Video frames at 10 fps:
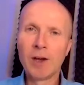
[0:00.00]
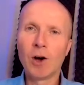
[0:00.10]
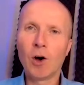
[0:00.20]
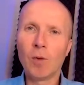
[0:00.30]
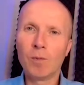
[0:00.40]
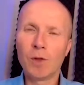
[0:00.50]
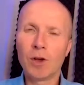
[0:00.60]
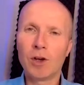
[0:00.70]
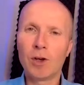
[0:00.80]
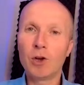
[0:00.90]

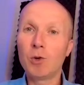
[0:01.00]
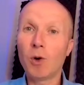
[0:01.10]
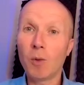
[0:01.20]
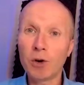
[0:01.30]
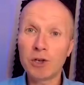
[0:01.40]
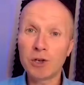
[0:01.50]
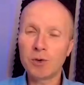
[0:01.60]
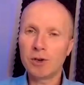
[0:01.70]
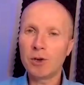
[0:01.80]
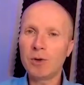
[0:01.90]
who you are, what you do,
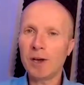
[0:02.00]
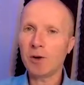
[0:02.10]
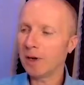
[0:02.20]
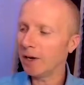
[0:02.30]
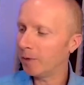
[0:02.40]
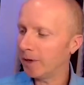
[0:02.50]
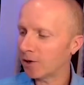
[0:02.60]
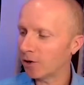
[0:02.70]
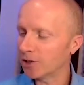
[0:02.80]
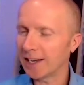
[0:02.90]
and who you help, a little bit of
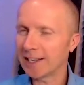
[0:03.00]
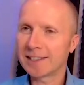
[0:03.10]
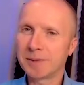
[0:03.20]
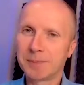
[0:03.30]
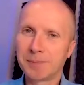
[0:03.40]
context.